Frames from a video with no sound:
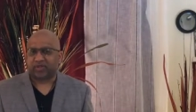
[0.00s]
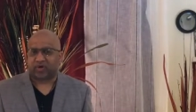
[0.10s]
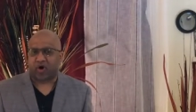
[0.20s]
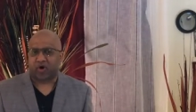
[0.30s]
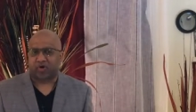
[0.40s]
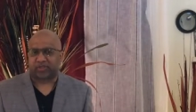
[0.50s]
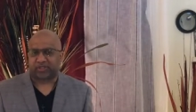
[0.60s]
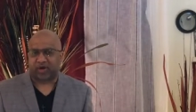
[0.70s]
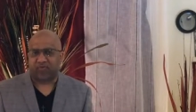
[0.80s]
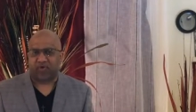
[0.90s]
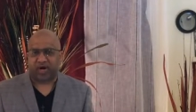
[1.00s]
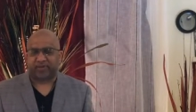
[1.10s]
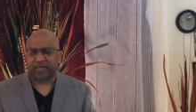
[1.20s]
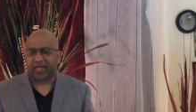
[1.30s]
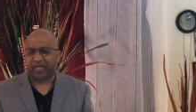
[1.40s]
call
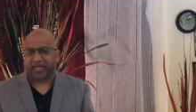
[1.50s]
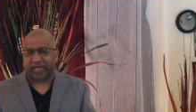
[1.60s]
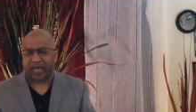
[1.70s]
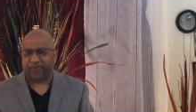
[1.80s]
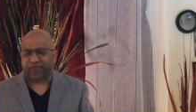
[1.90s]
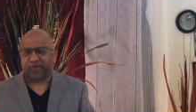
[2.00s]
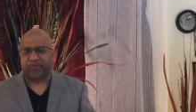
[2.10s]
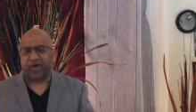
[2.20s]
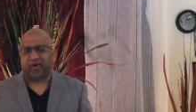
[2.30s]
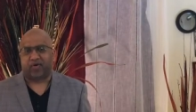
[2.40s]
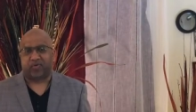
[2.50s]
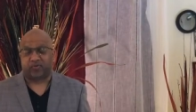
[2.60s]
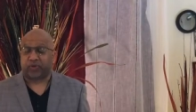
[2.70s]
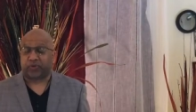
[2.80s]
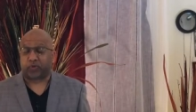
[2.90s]
someone, let them know
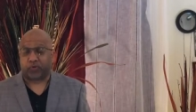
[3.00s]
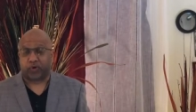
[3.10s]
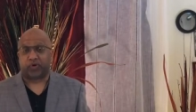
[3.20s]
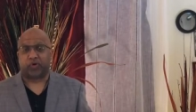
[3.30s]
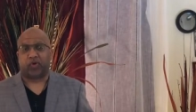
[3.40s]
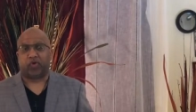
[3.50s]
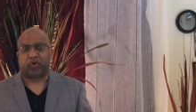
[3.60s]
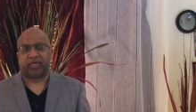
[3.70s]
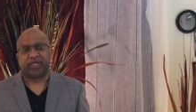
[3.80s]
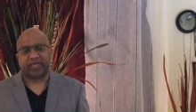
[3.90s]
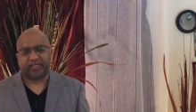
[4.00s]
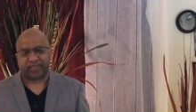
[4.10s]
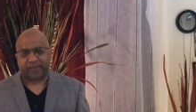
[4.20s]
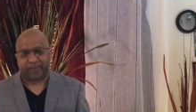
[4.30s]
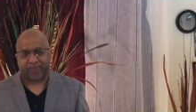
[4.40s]
that the word of the Lord is
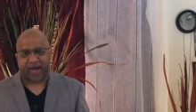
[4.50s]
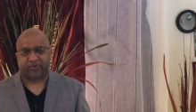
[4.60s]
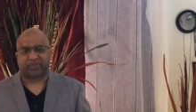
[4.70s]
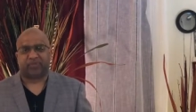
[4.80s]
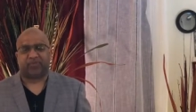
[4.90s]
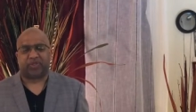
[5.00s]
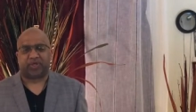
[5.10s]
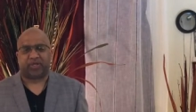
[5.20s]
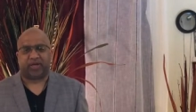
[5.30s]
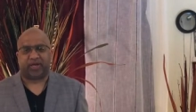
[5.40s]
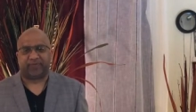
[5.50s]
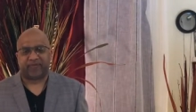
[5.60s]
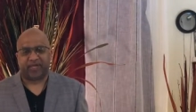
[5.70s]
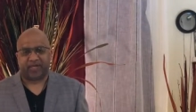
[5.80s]
about to be declared.